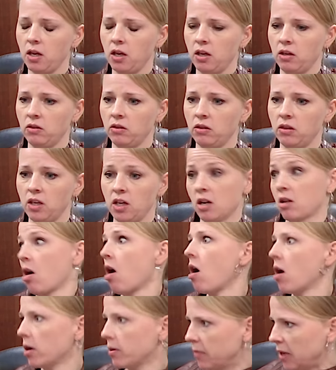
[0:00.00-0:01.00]
in the
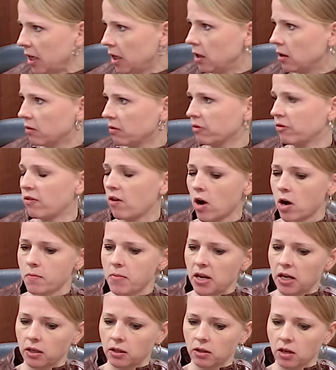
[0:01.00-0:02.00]
economy,
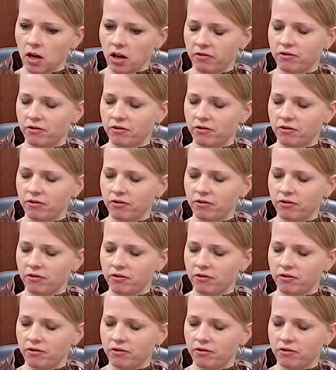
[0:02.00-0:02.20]
farming yep.